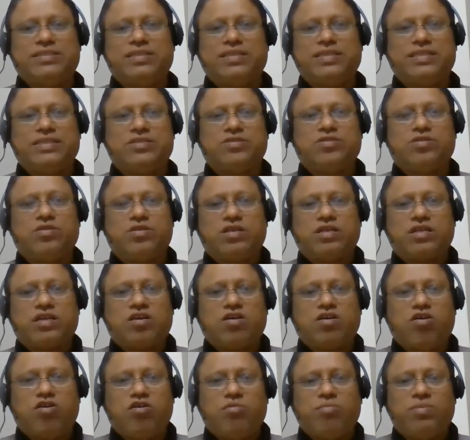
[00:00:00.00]
It is not a
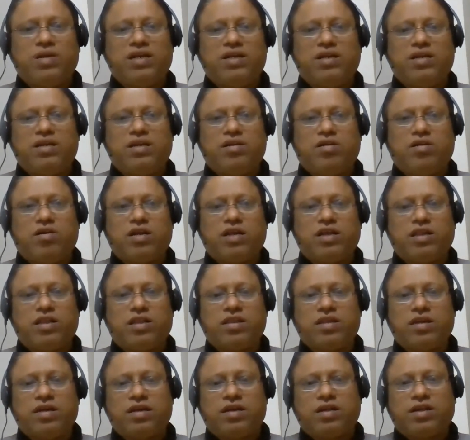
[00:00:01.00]
common or
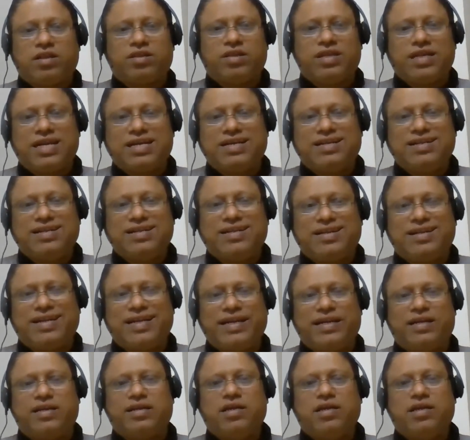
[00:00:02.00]
a standard rate.